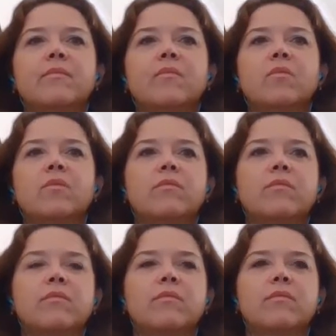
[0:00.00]

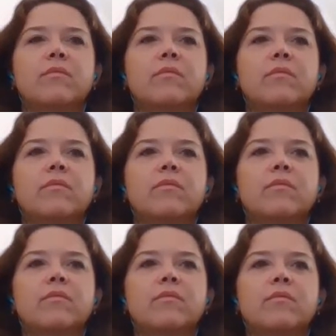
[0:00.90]

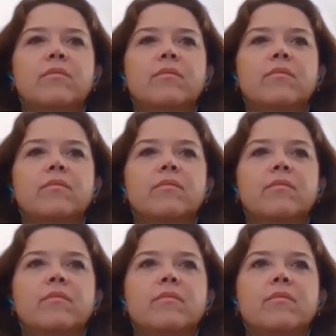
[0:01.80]

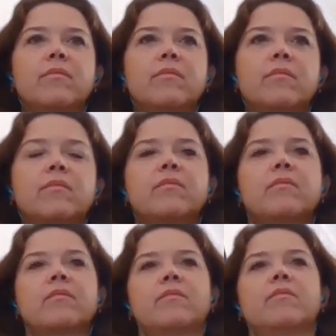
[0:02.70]

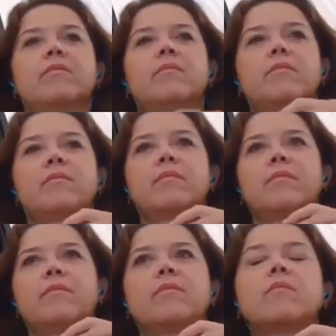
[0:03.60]

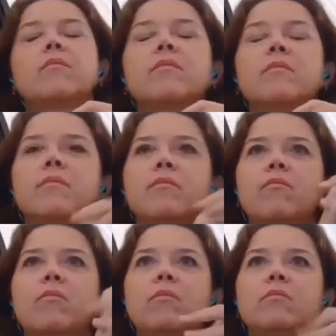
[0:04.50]

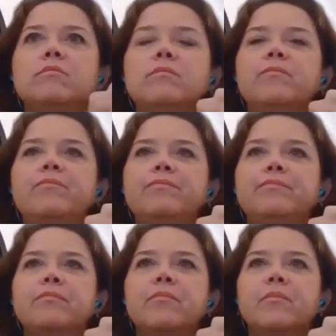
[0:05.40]

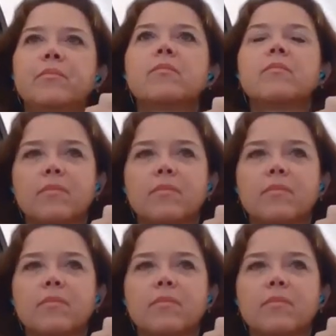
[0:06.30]
(silent)